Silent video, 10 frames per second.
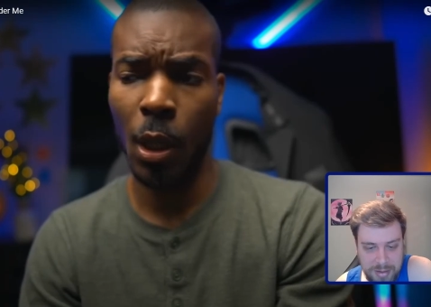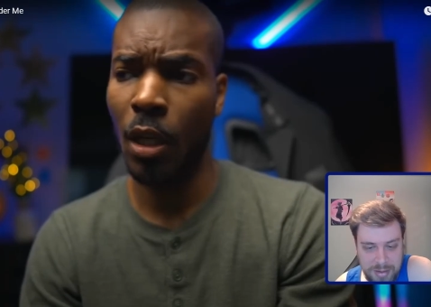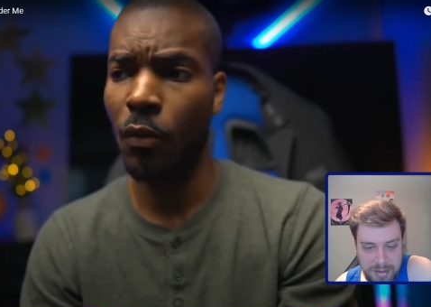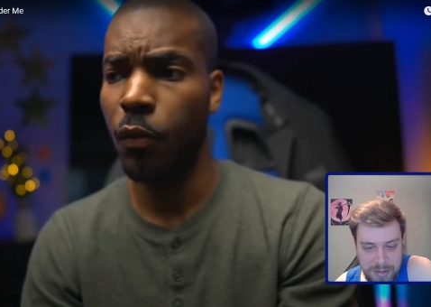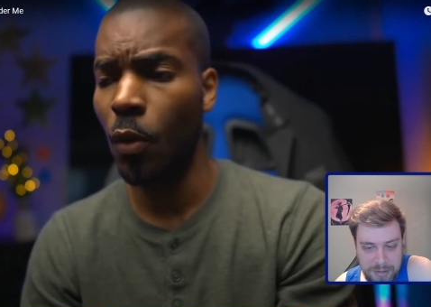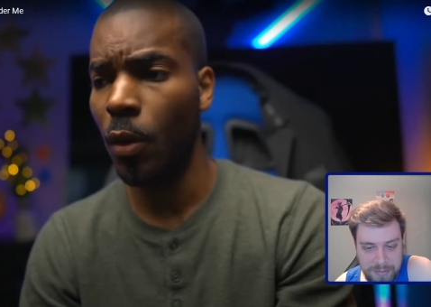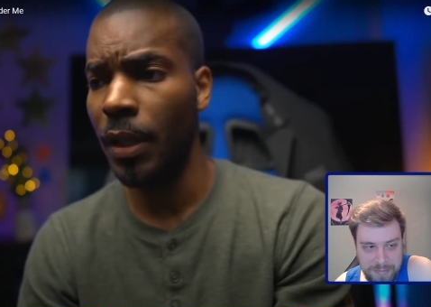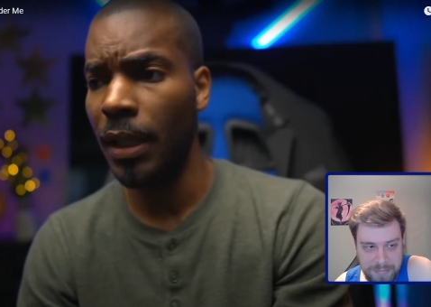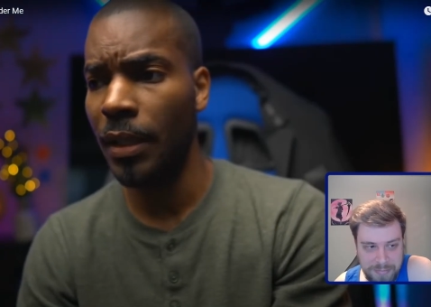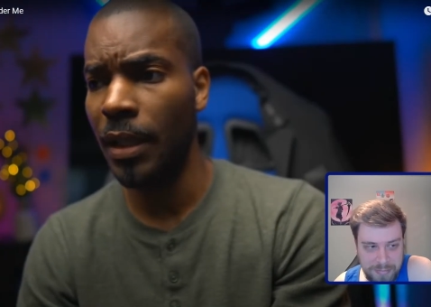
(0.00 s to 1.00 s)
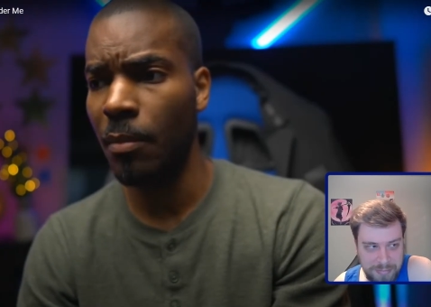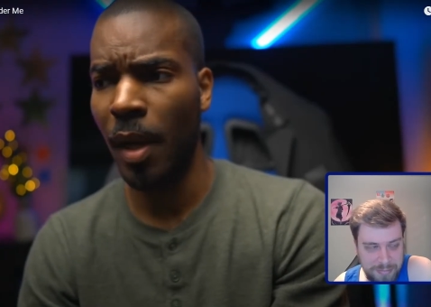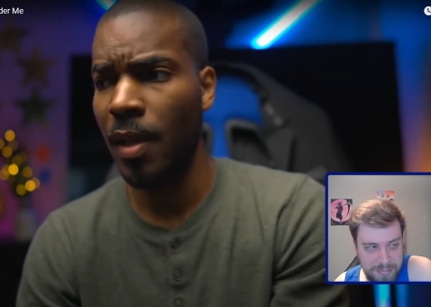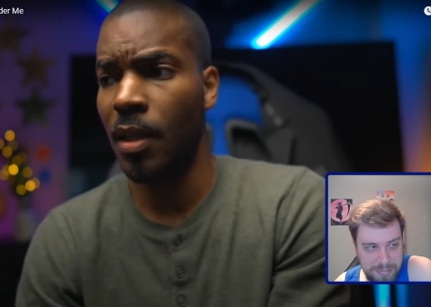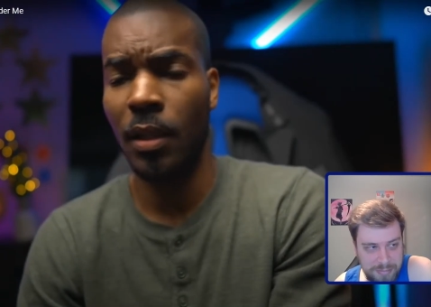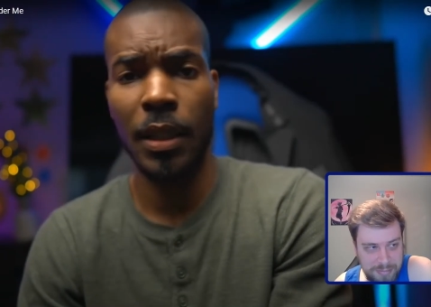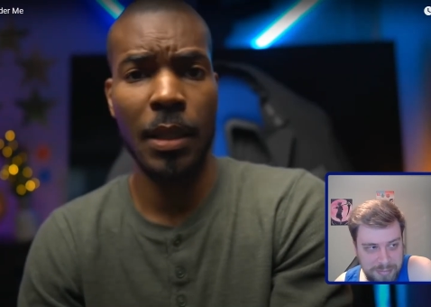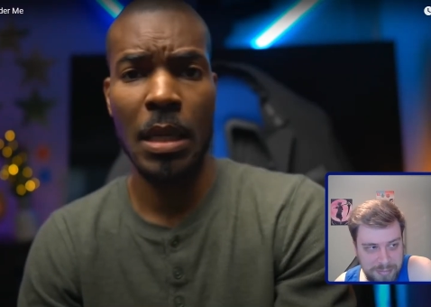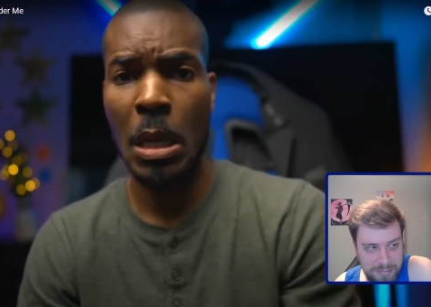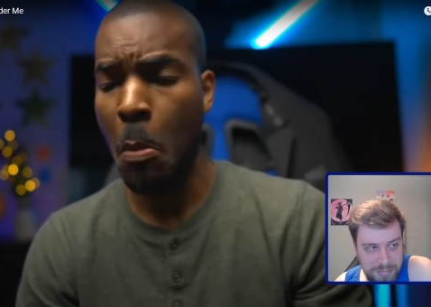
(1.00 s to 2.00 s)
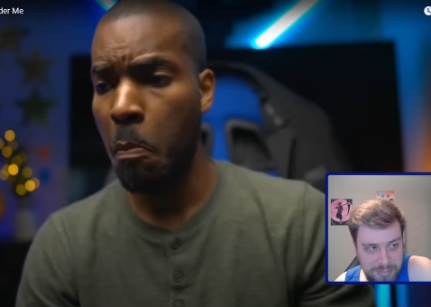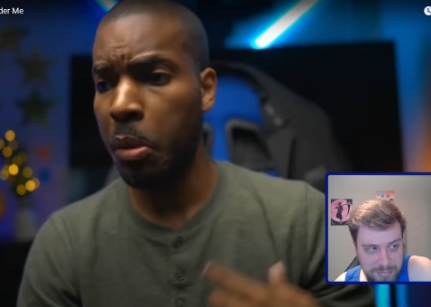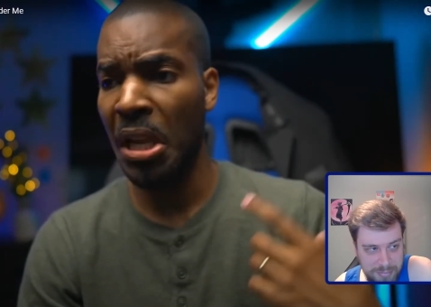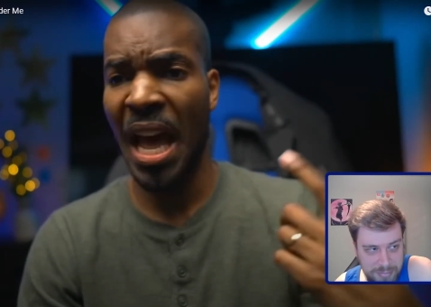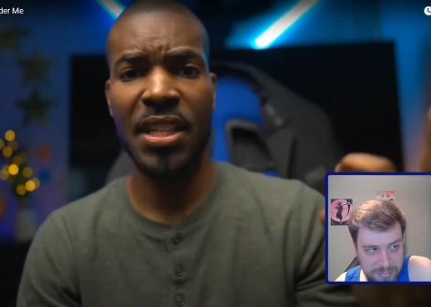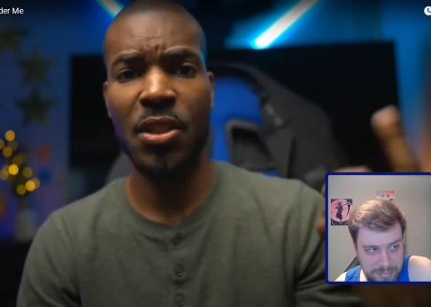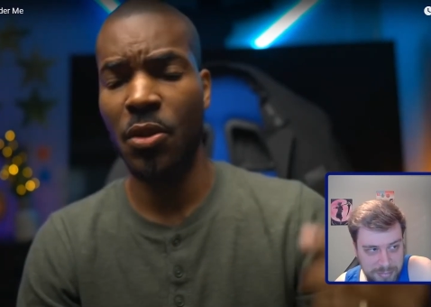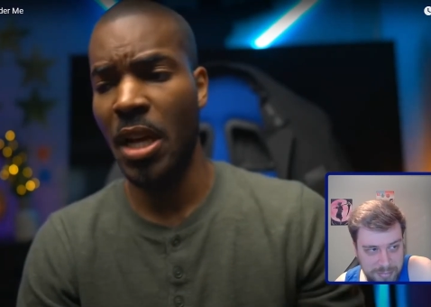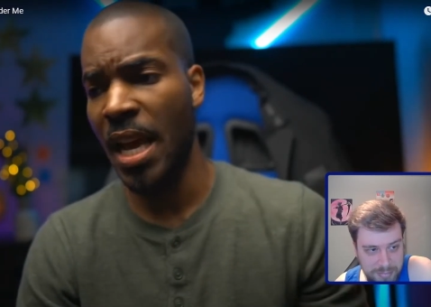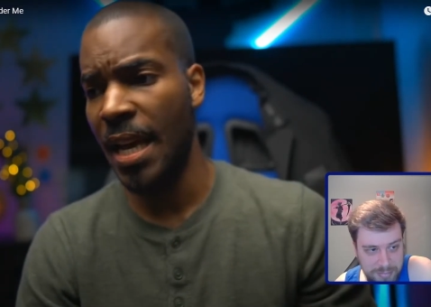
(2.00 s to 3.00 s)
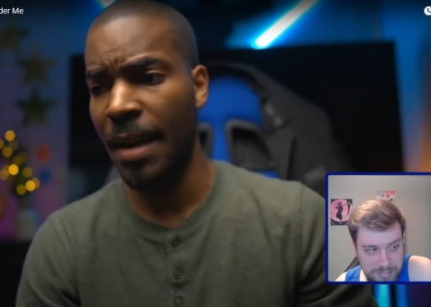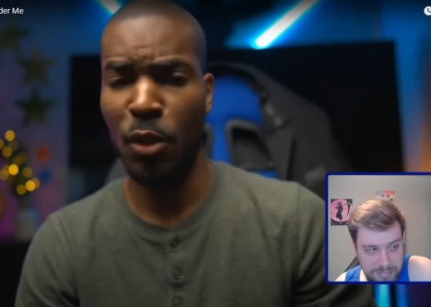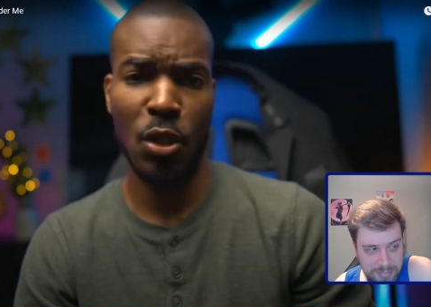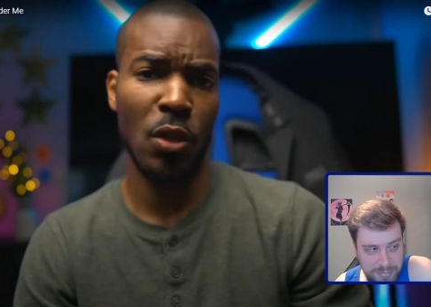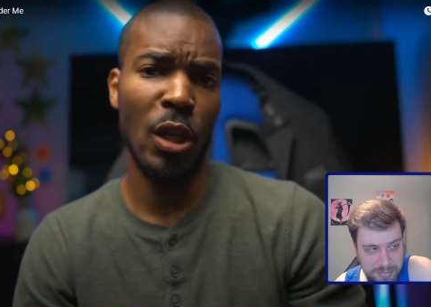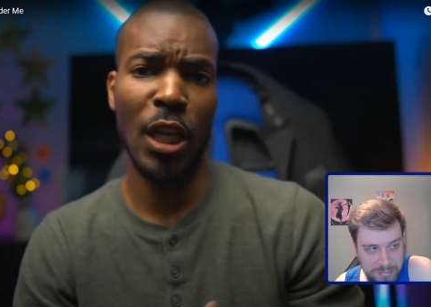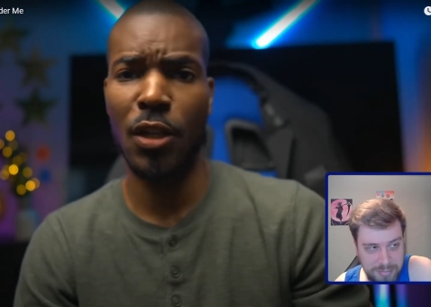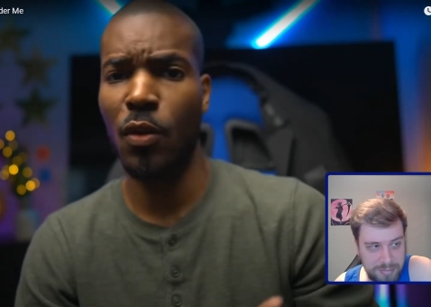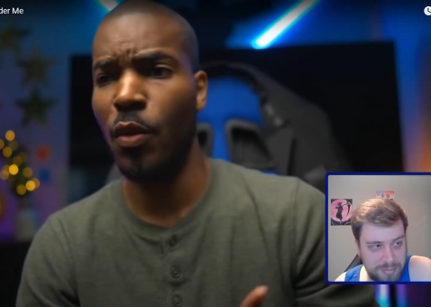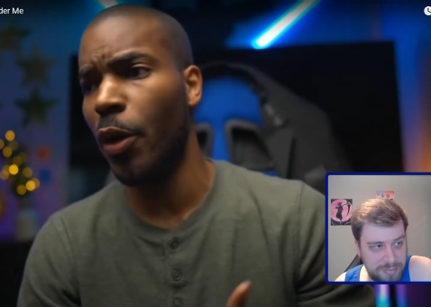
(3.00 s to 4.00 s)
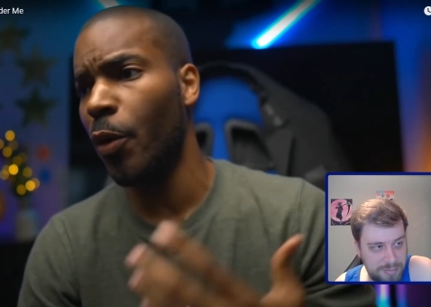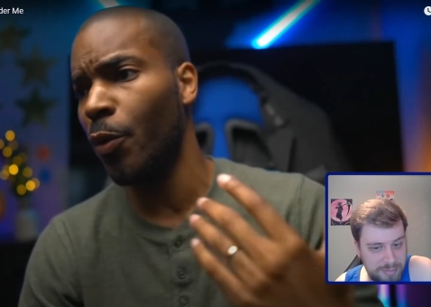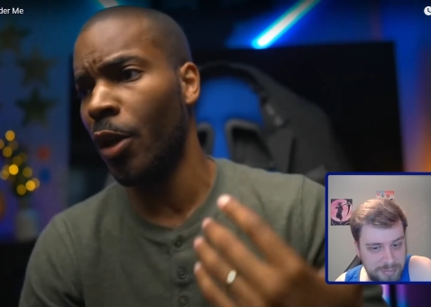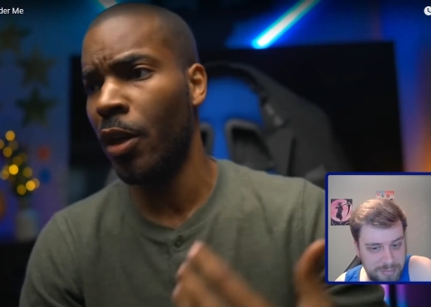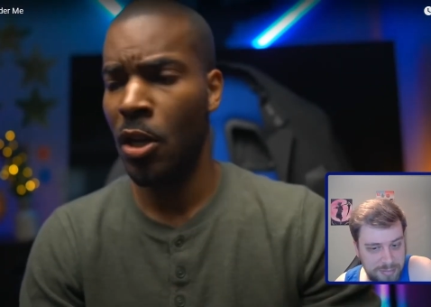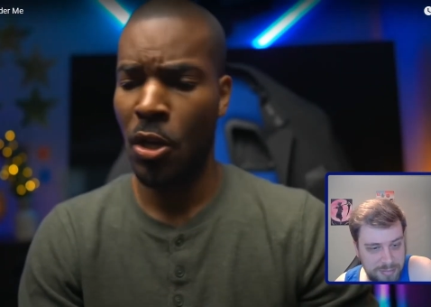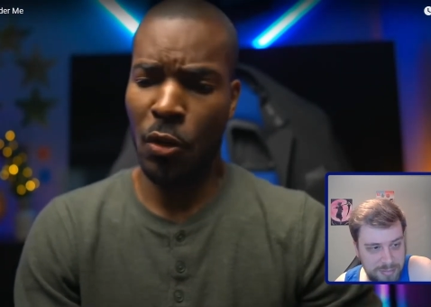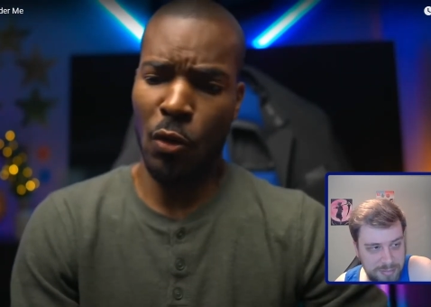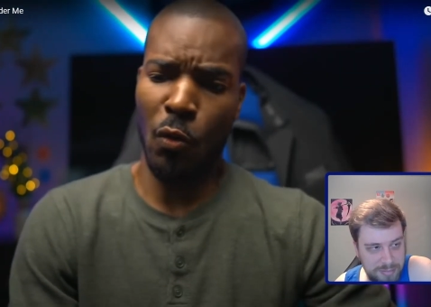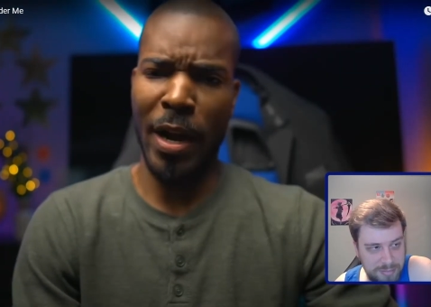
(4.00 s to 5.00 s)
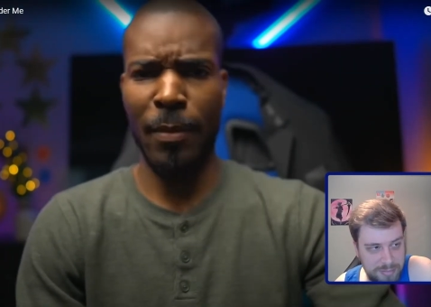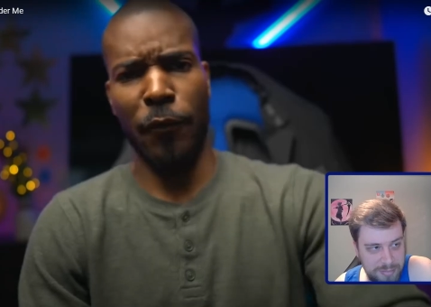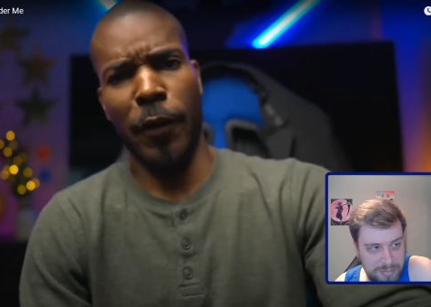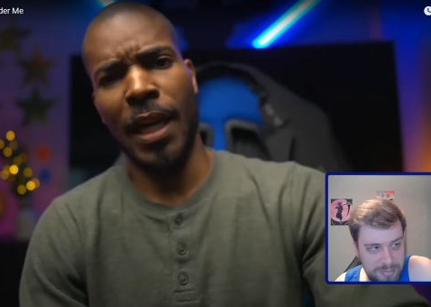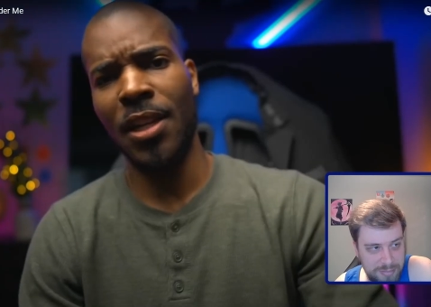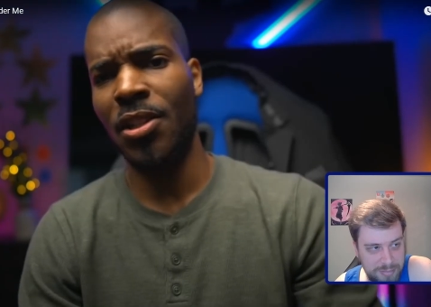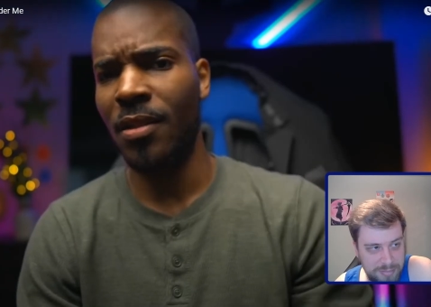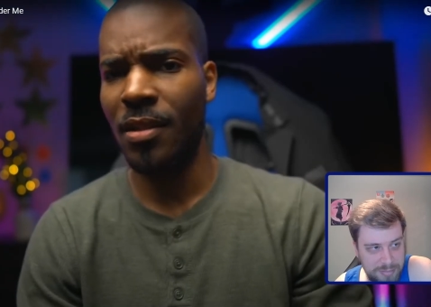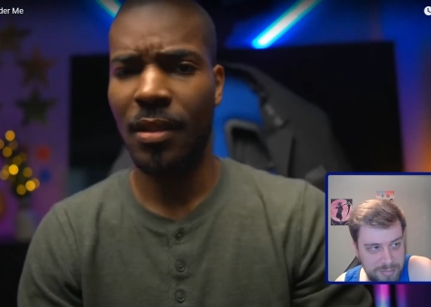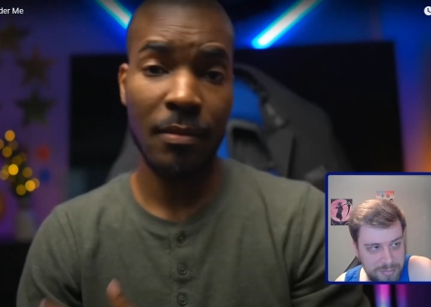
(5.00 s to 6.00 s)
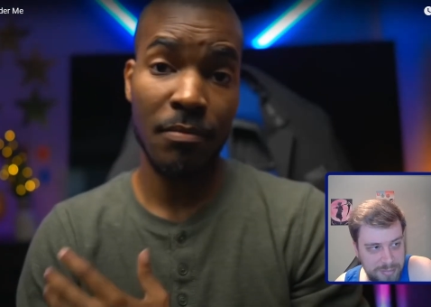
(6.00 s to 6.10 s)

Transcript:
Speaker 1: looking for, he then basically plastered, hey, I'm just here to let you know the, the ramifications.